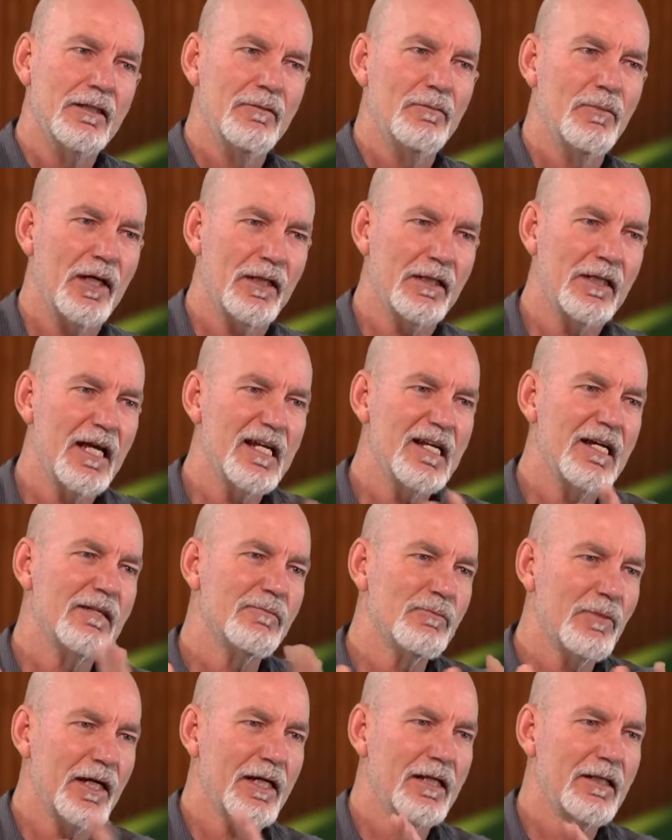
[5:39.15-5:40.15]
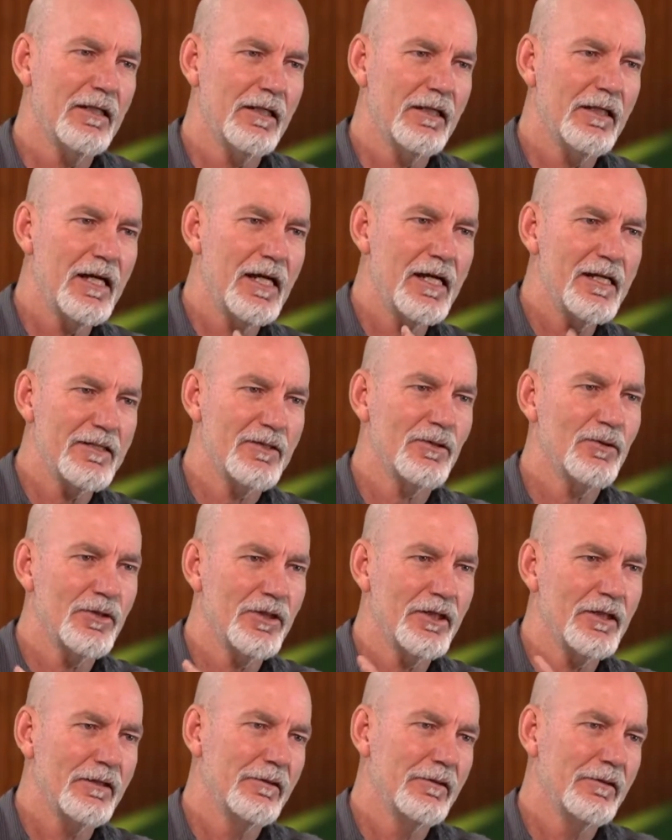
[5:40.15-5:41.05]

but they don't make the hairs on your,